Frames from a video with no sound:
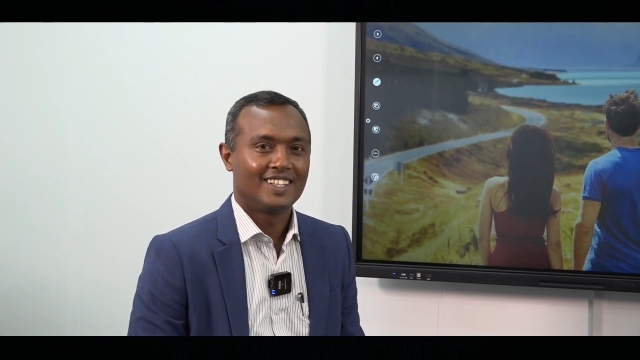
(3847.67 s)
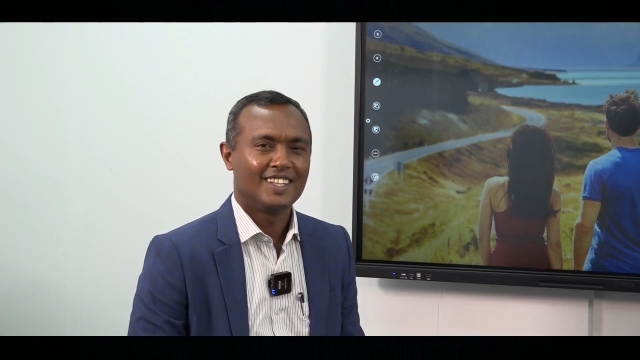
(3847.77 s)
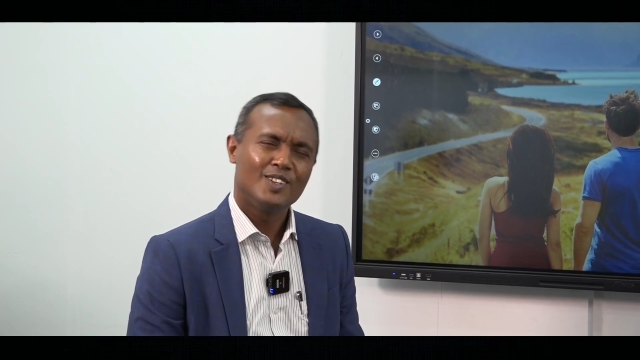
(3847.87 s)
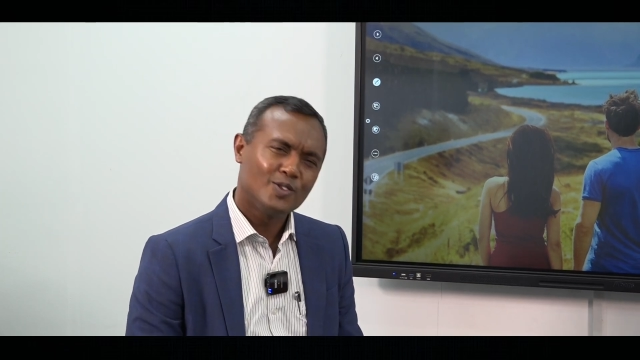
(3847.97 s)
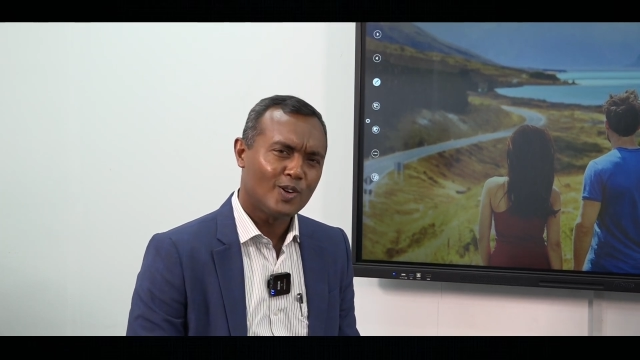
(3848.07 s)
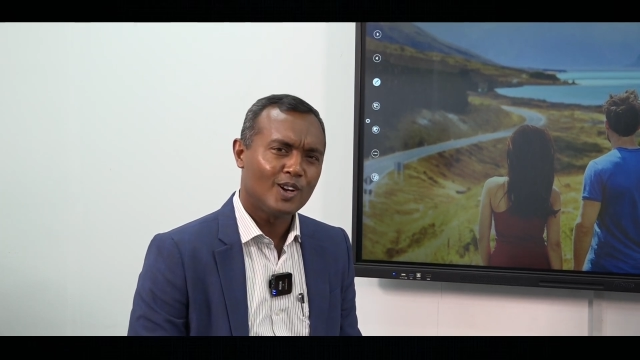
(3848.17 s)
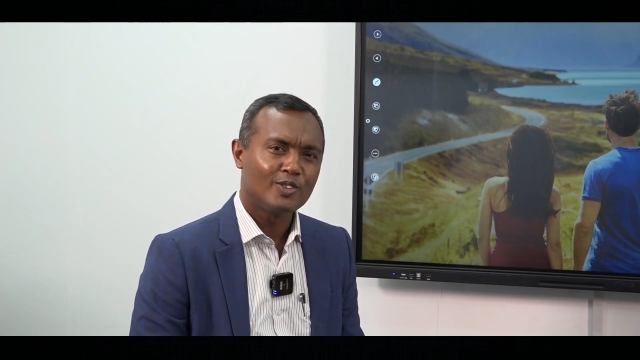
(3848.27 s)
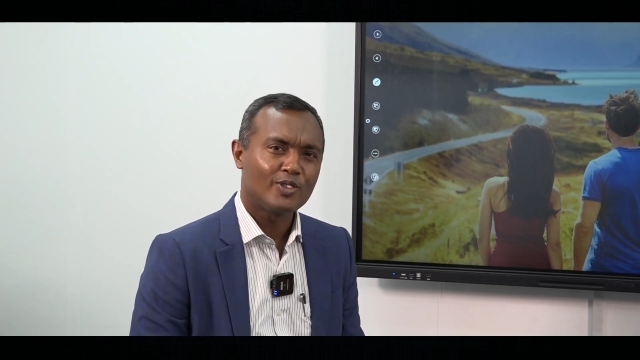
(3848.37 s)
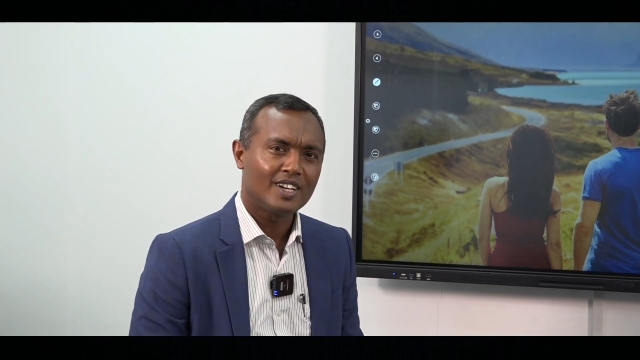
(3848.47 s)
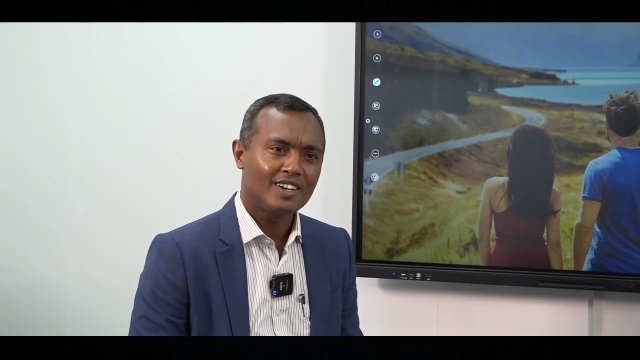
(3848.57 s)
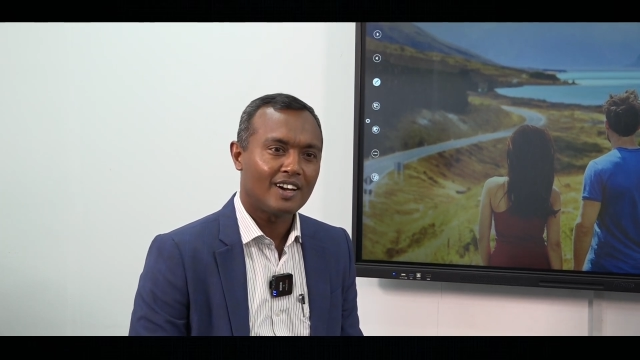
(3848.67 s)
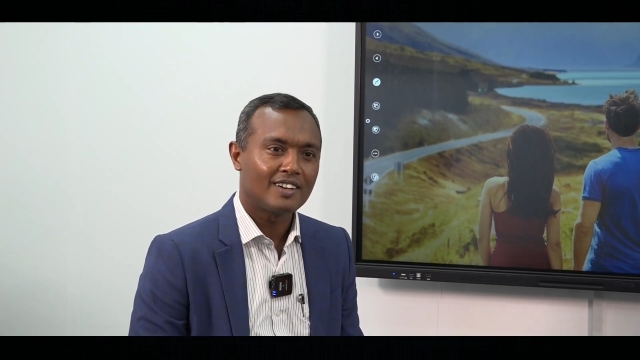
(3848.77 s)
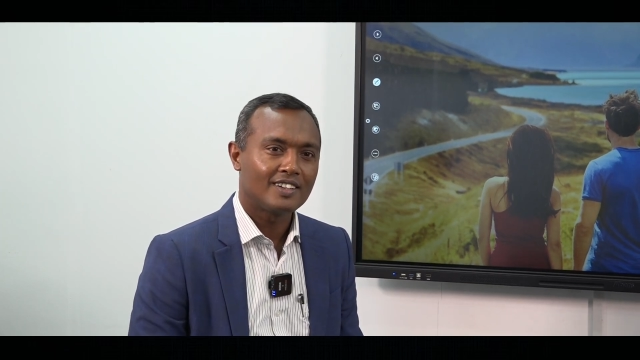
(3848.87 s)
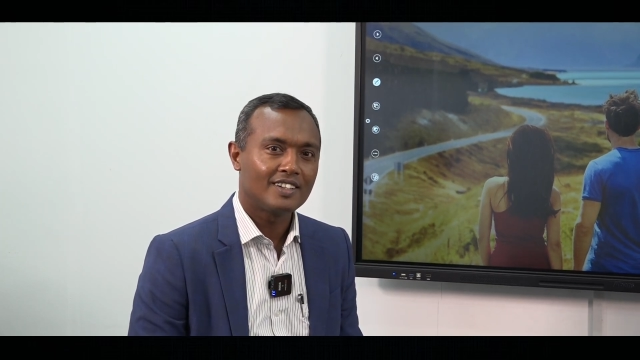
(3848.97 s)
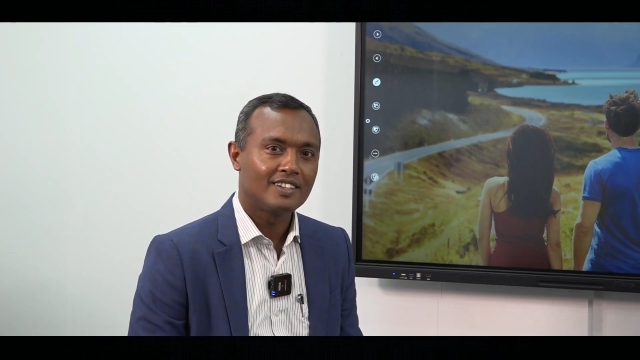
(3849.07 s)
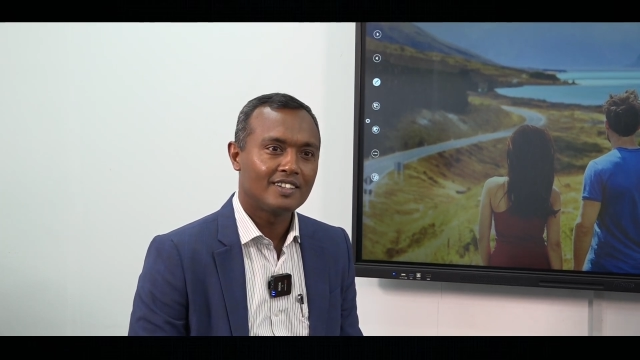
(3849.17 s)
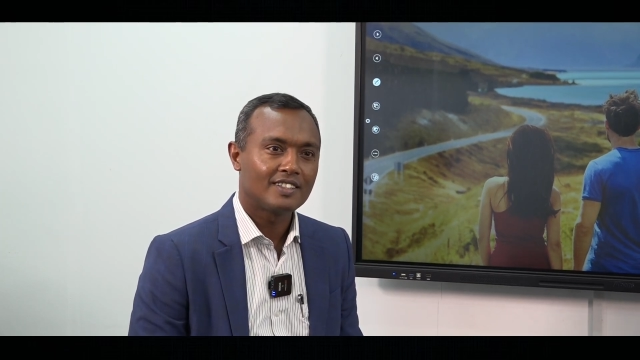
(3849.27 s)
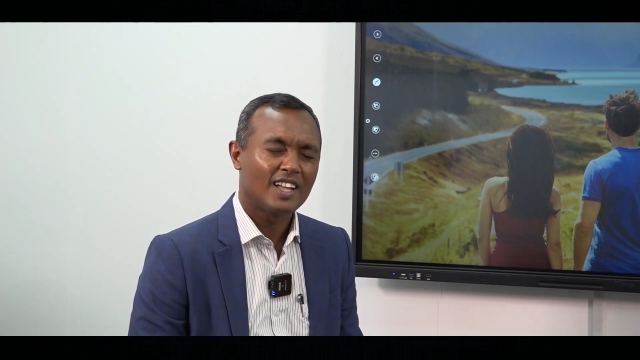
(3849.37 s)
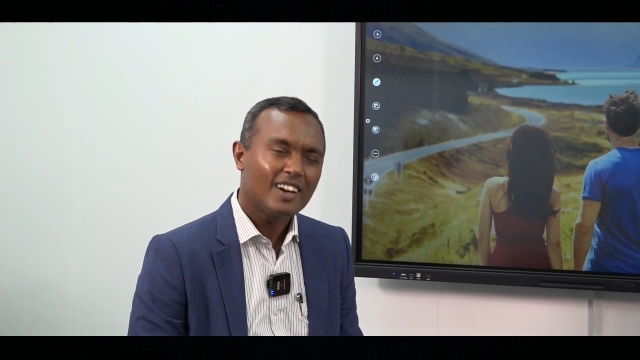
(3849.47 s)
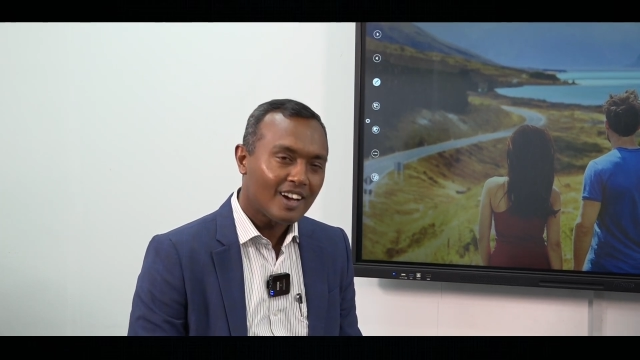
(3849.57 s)
Then you qualified 100,
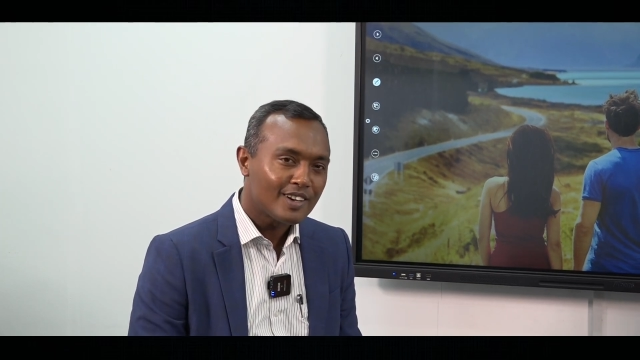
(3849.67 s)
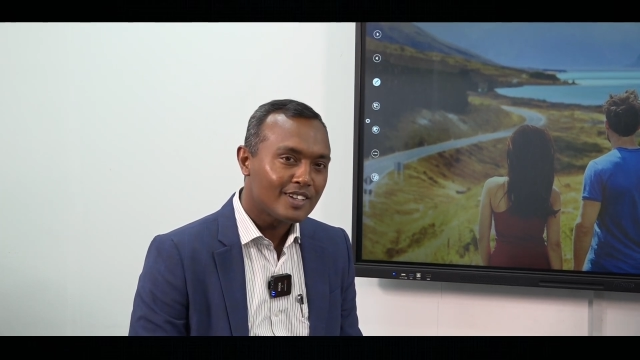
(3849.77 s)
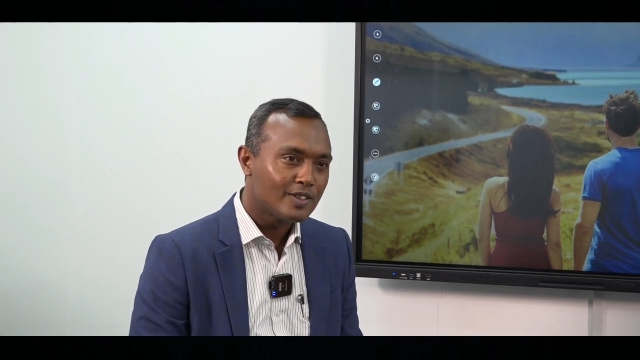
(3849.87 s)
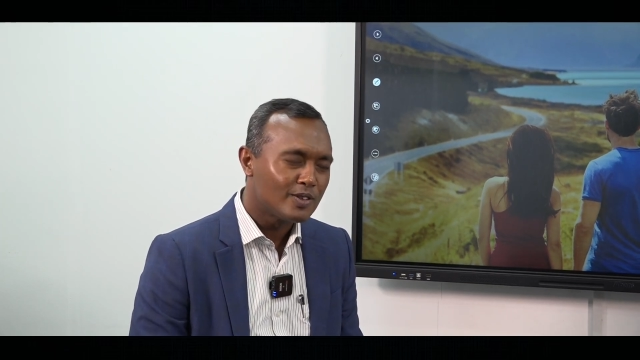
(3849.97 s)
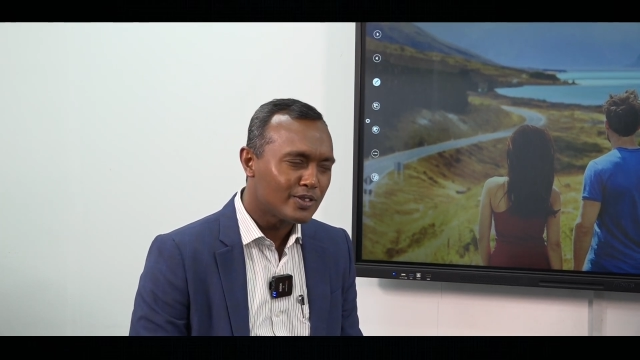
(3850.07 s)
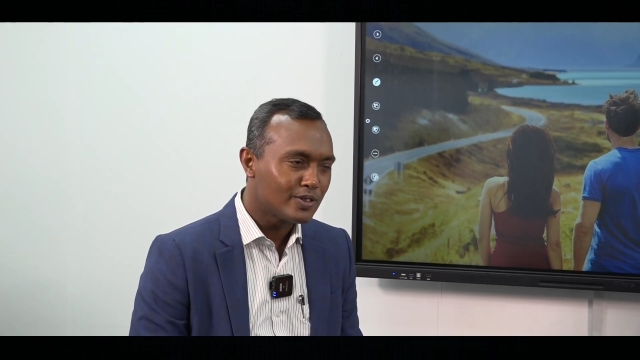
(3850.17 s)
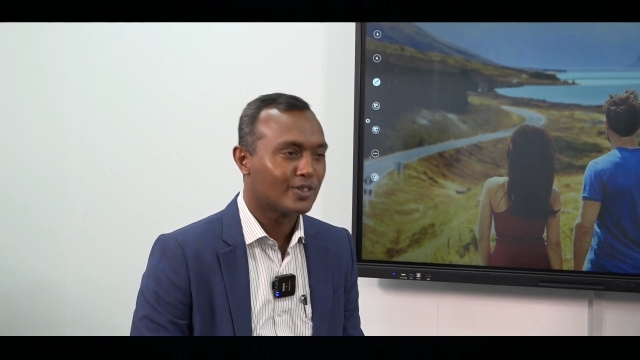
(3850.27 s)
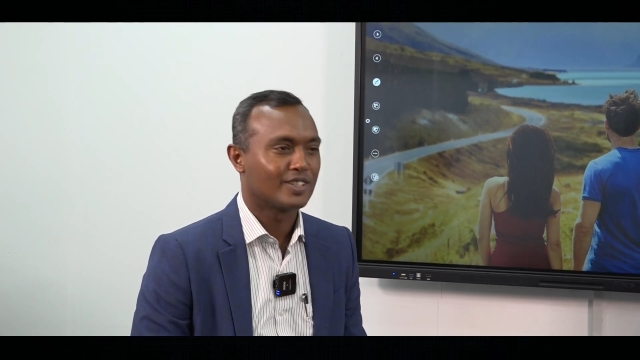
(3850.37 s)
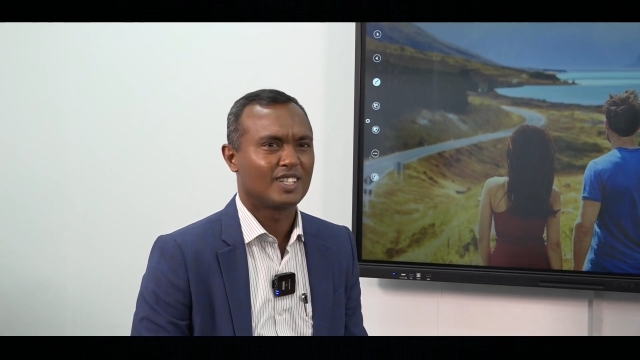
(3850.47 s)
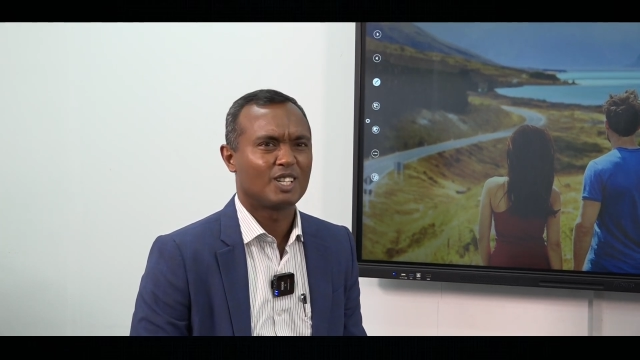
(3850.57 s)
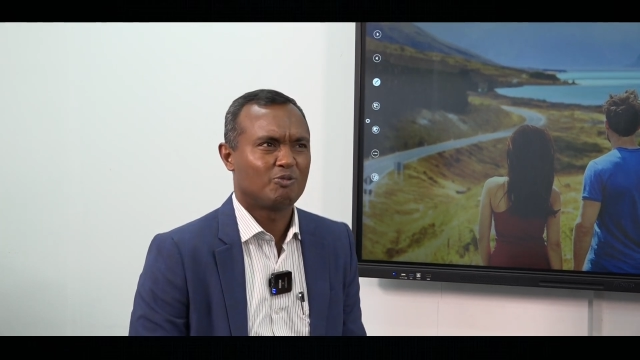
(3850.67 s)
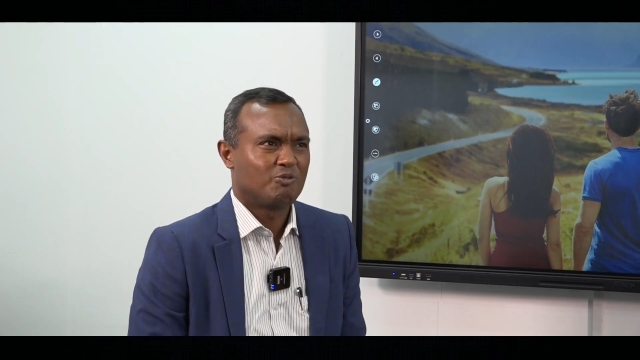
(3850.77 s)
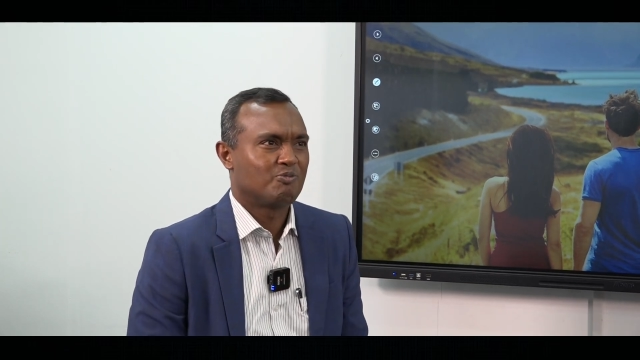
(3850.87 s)
that 100 also not enough.